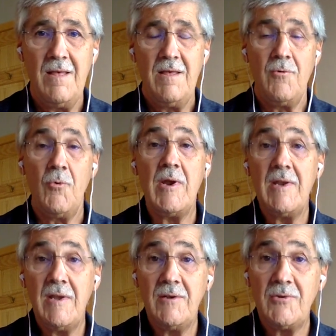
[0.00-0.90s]
We
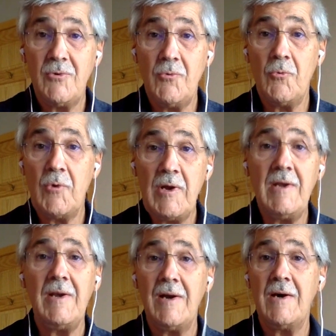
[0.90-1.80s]
need to
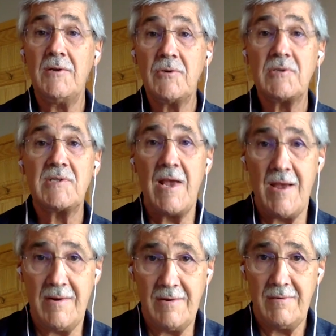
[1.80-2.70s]
re-understand,
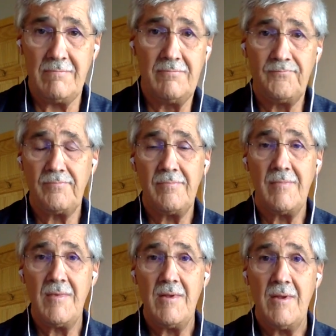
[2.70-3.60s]

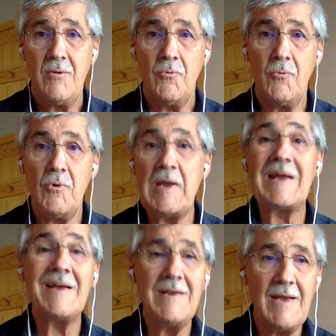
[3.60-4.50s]

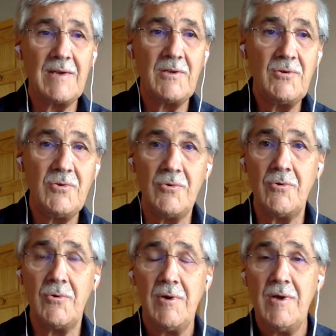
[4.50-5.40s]
reconnect to
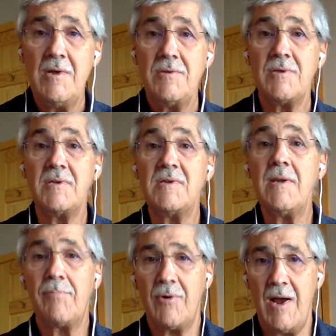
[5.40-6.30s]
the
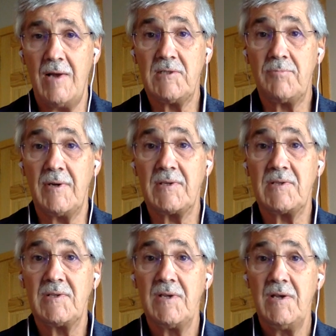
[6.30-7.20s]
deeper aspects
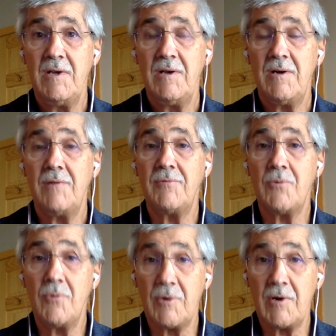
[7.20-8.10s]
of the
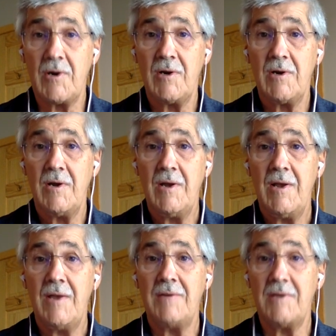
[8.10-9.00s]
work
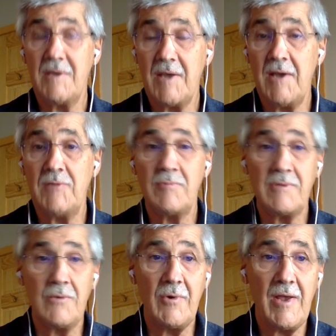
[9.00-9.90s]
and the engagement that
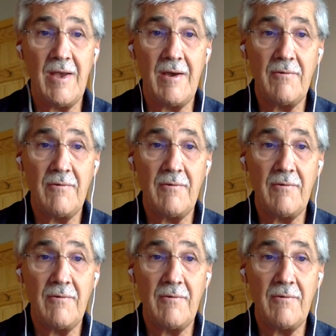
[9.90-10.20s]
we have.